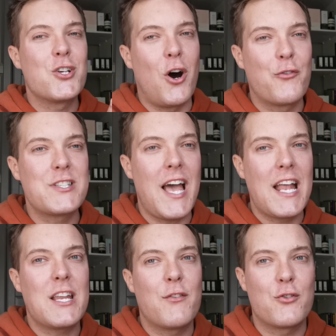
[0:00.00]
to
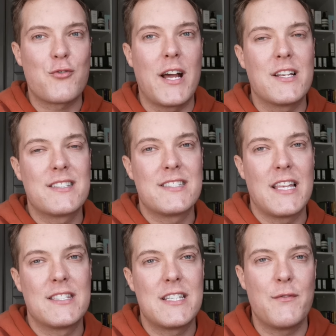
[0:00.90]
offset any of the dryness, the
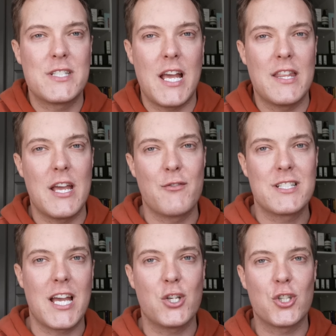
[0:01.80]
sensitivity and the
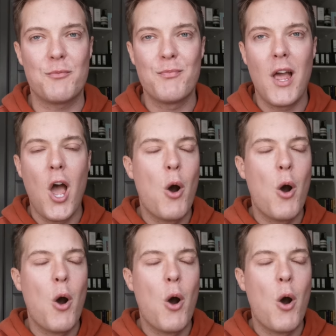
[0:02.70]
irritation.